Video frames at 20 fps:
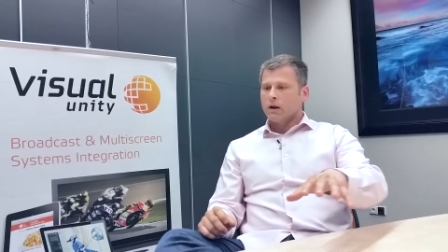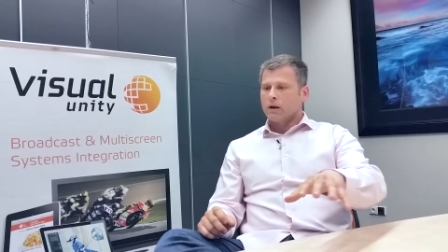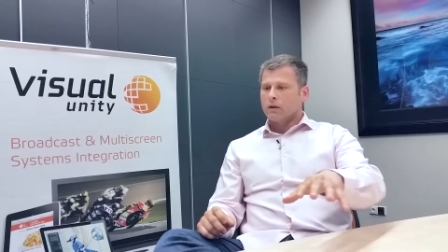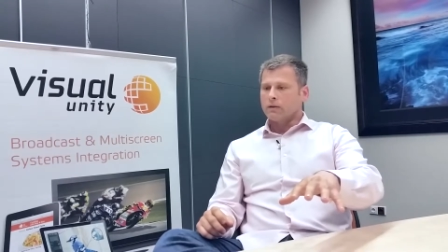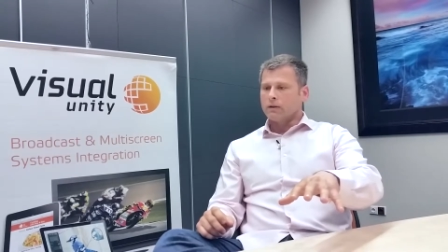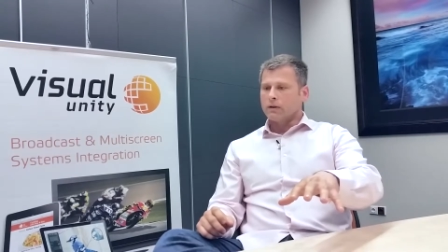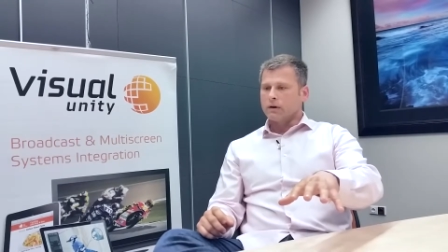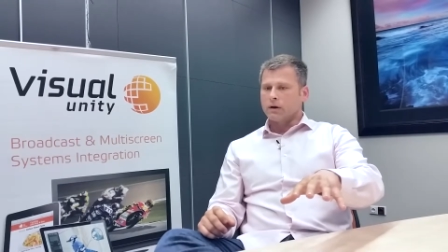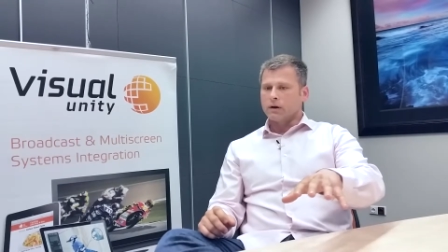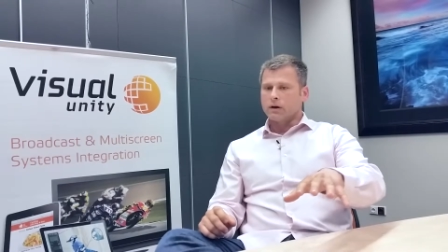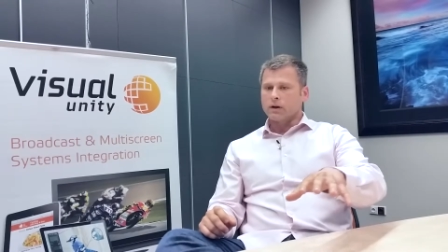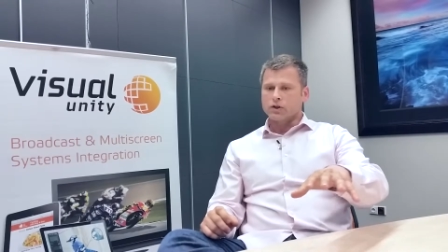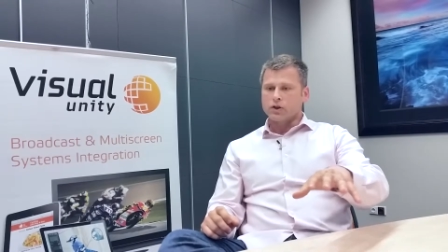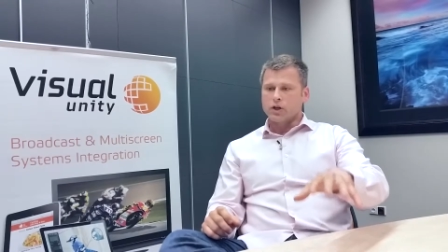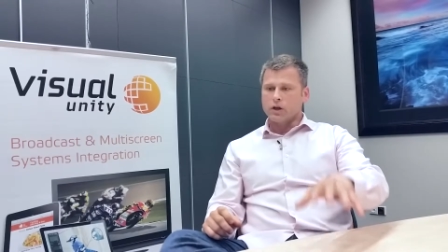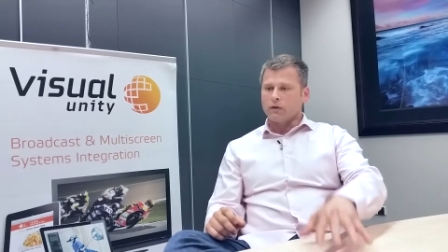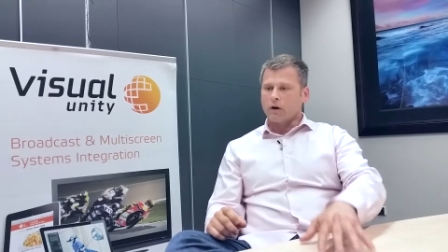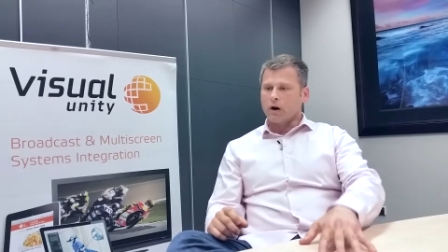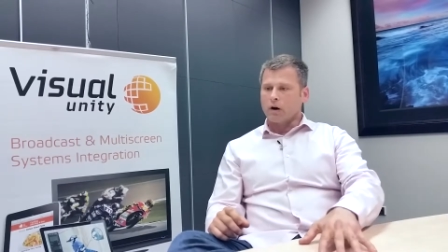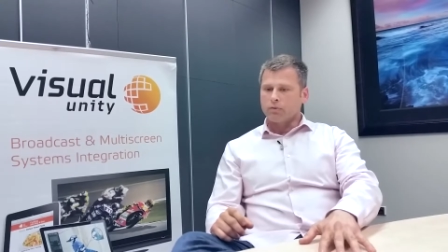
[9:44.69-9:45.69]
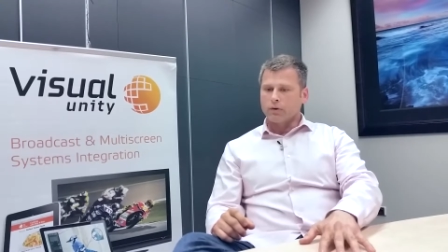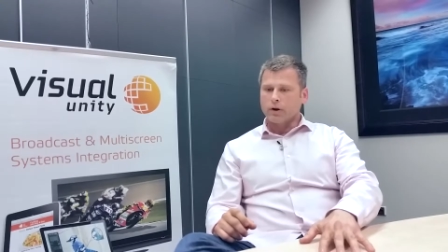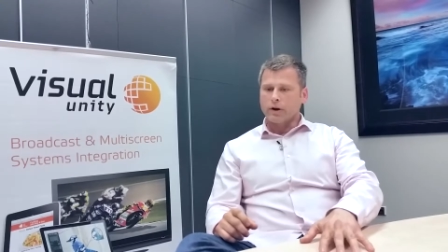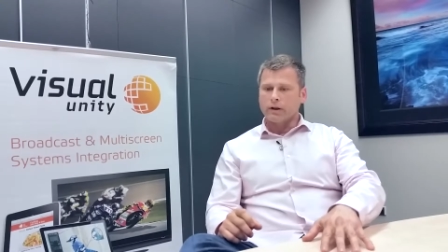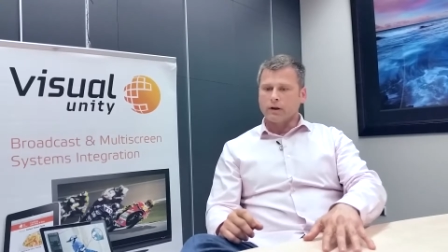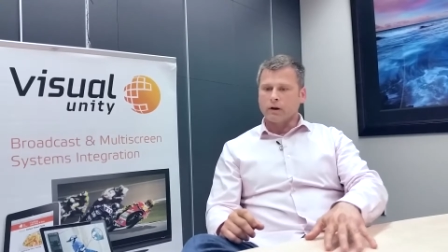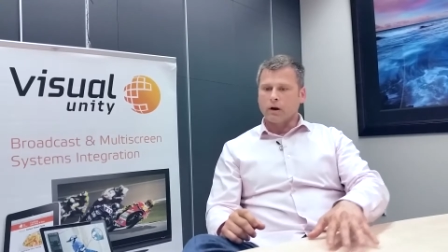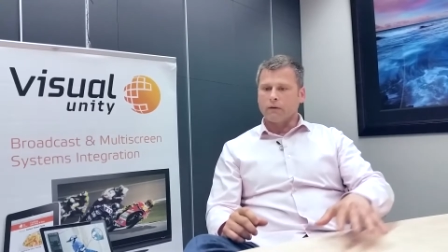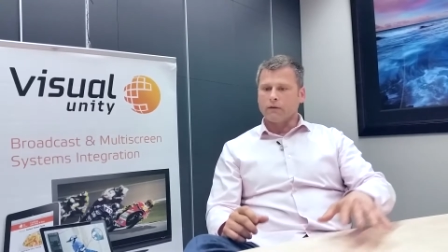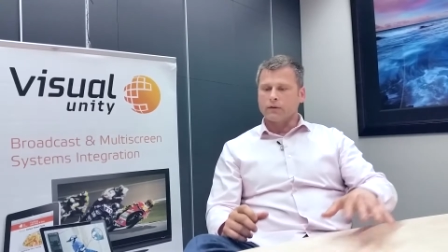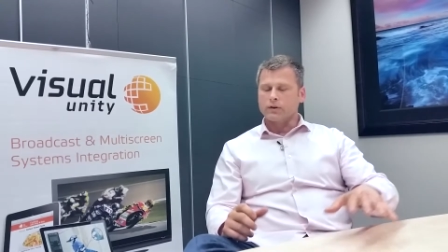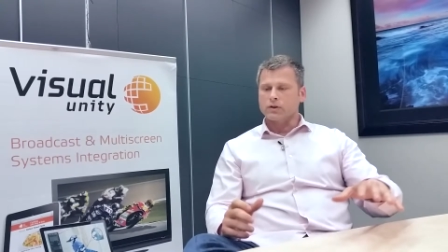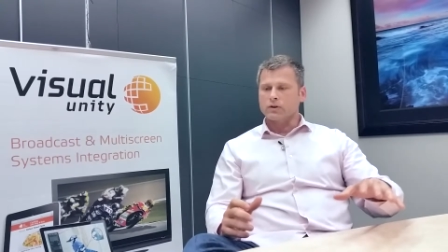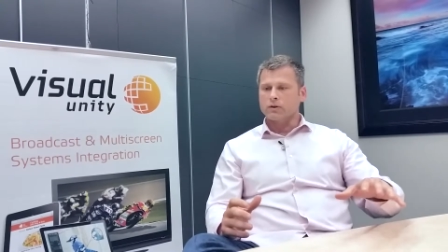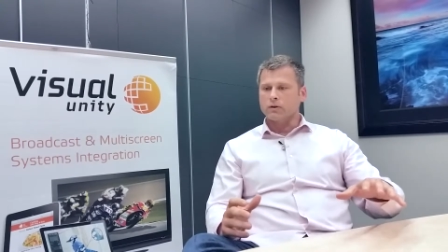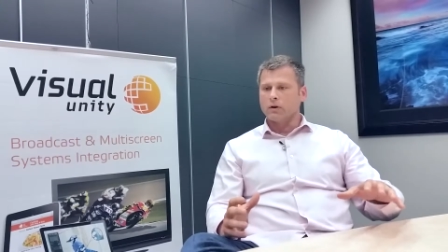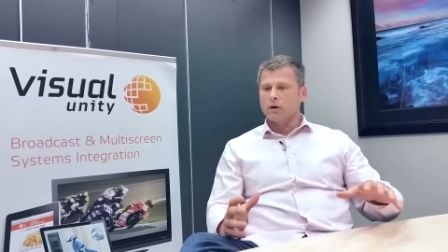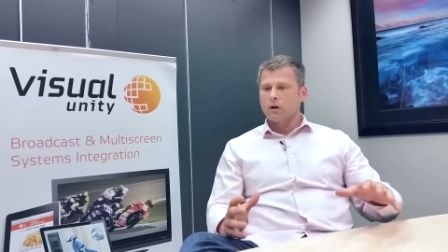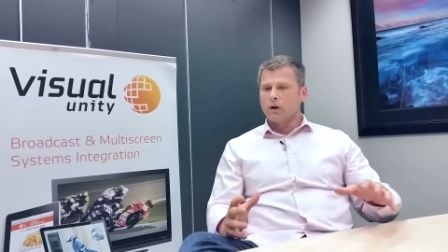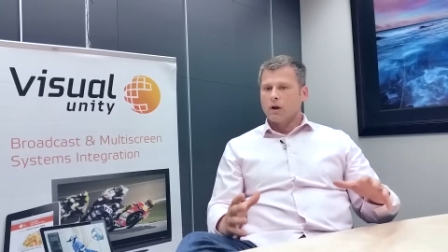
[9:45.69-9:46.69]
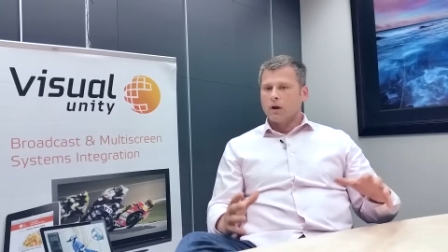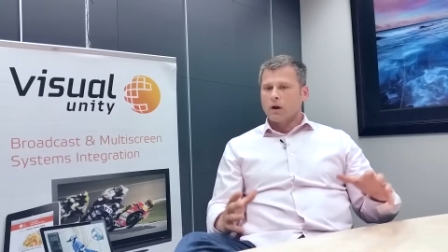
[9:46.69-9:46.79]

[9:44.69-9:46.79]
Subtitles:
the chief operating officer,